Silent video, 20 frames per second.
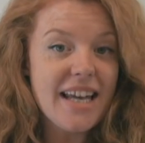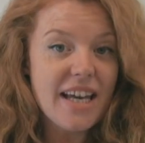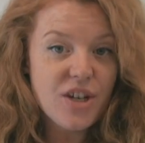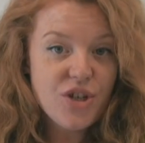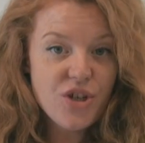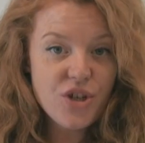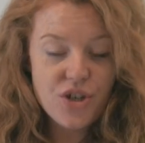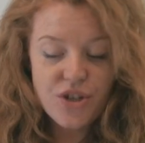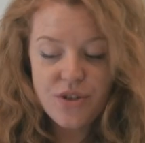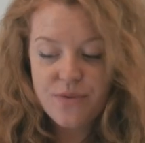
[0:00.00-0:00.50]

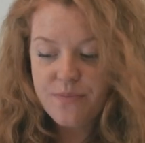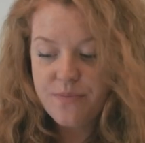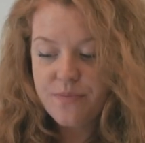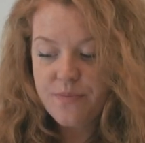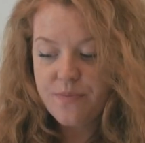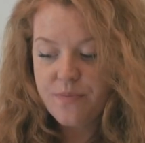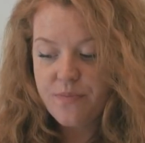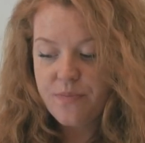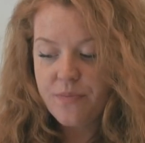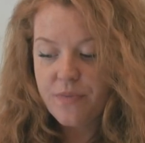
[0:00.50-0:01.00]
lunch
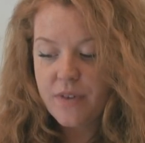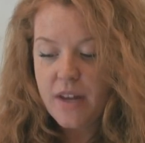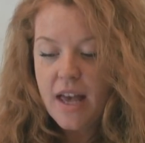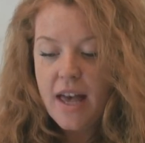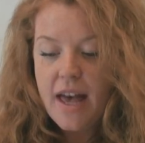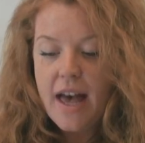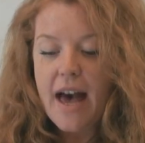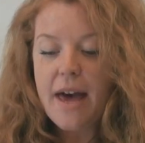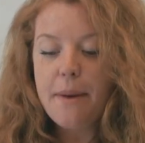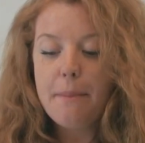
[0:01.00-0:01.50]

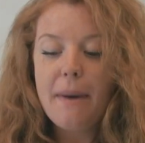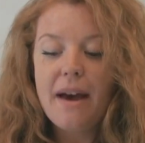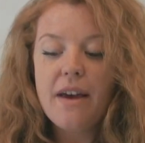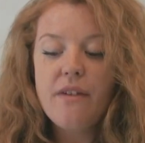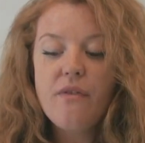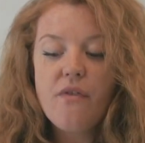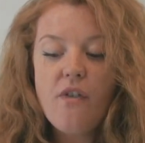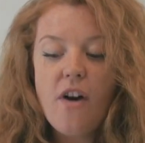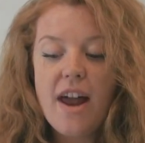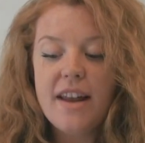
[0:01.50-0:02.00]
and my
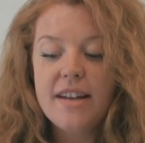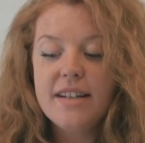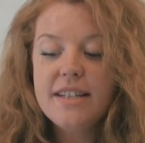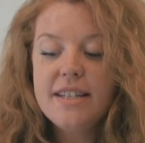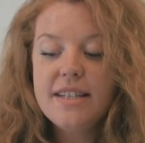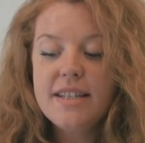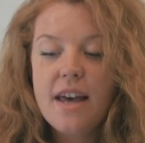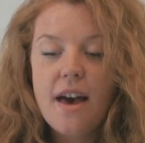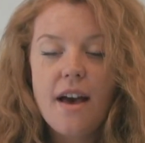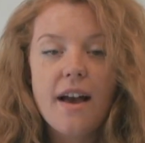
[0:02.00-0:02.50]

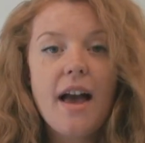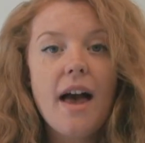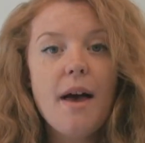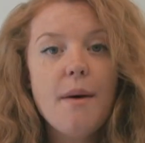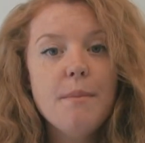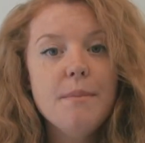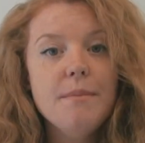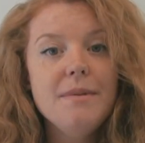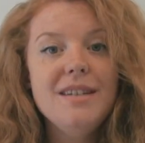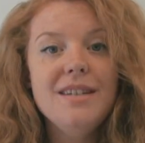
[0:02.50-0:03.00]
friends
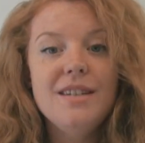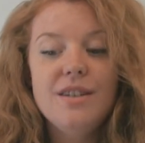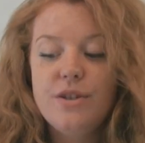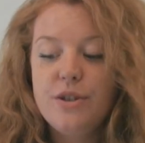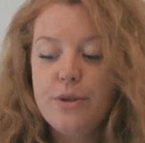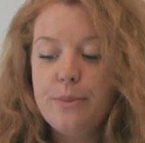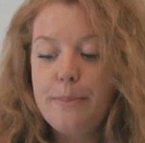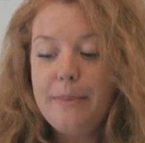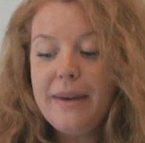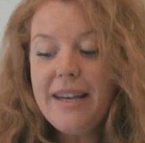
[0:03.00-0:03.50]
came
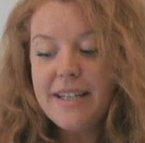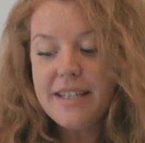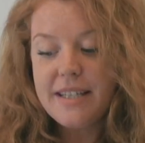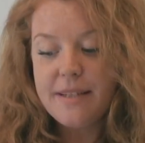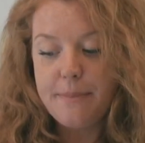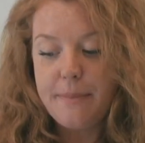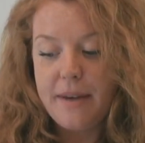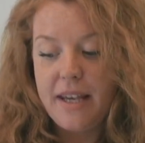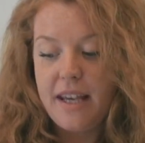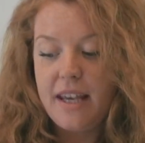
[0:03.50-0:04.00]
to
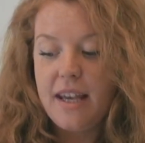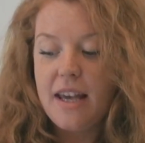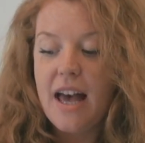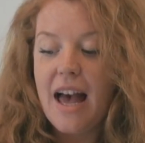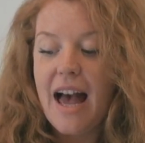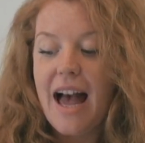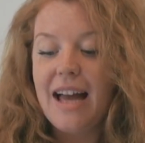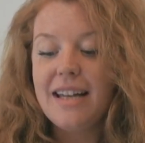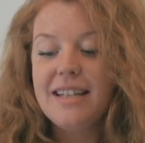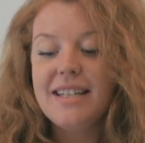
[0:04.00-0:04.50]
meet me
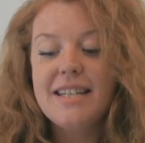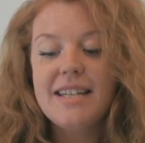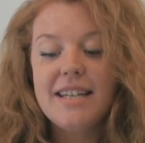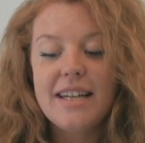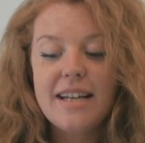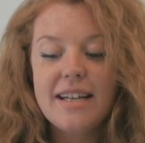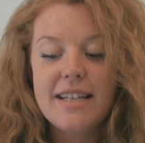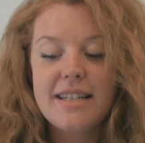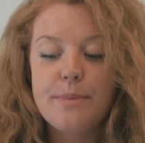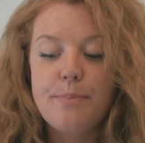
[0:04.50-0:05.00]
at
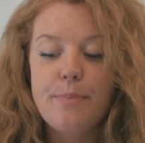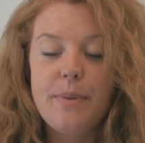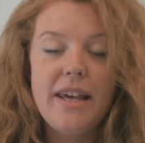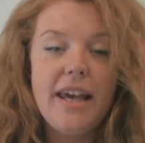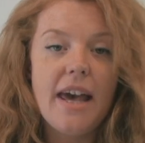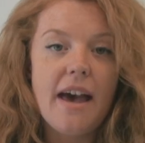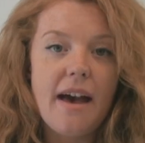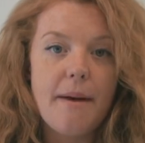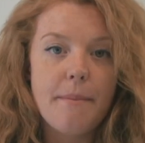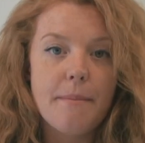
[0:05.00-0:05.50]
6
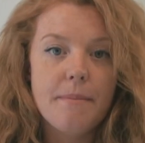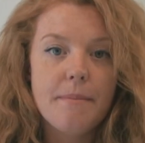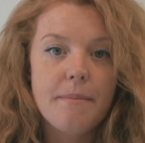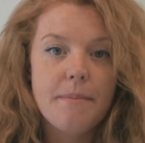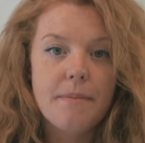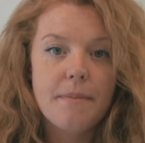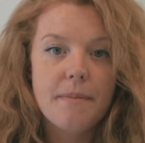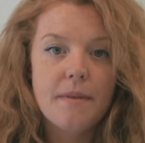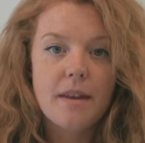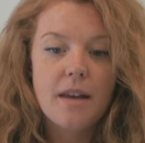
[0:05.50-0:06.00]

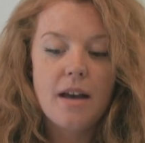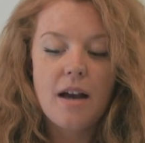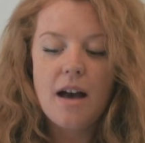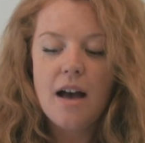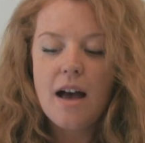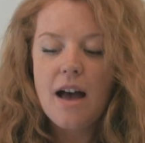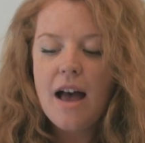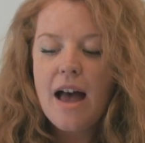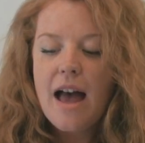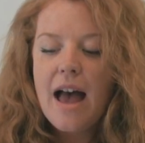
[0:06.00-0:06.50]
p.m.
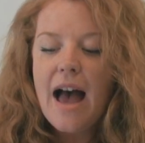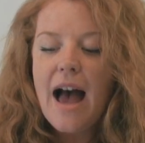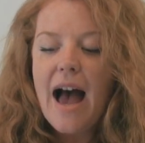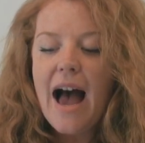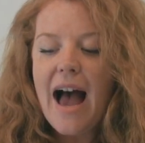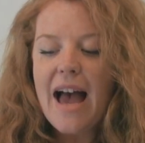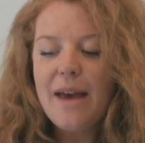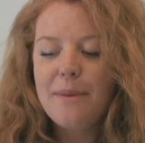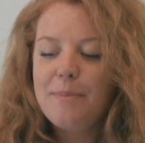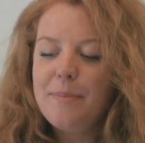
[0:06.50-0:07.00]

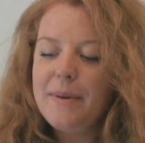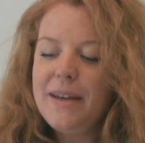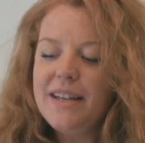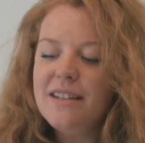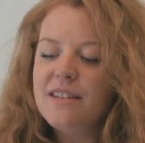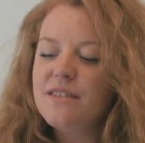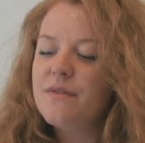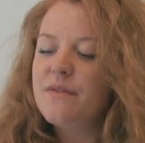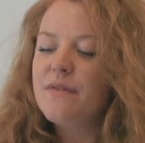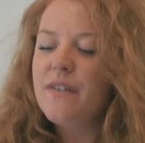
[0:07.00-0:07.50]
I
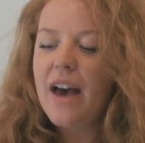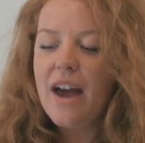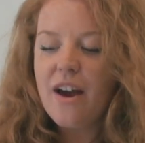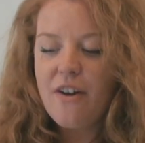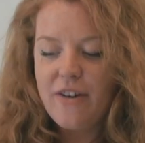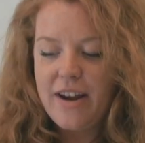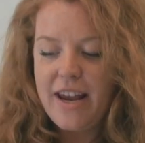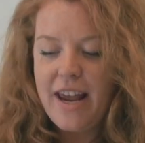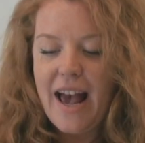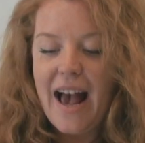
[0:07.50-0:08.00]
be
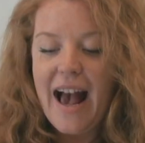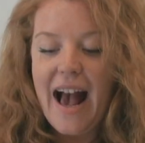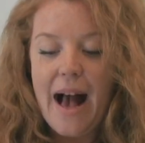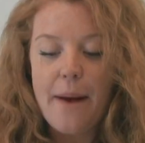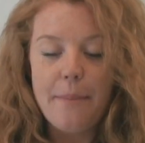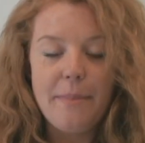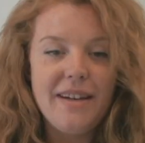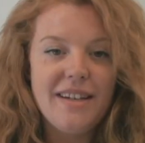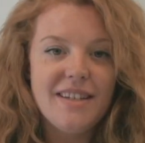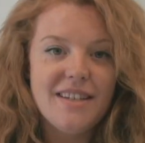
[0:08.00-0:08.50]
very
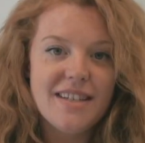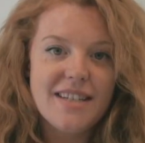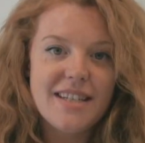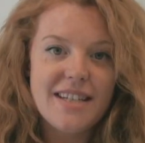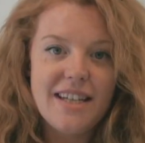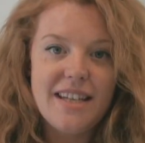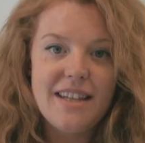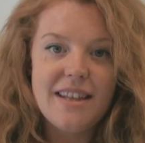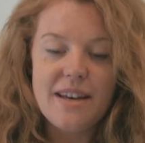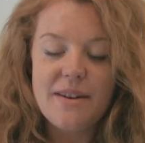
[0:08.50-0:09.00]
happy to
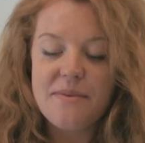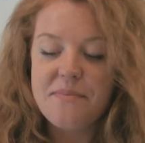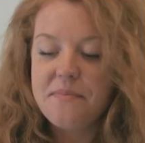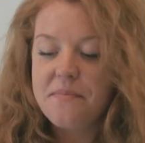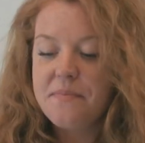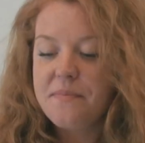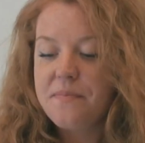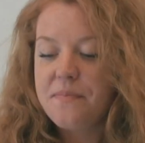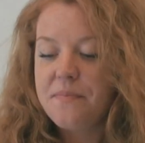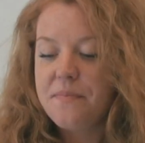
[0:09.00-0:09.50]
see
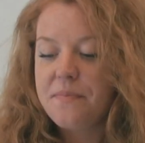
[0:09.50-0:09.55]
them.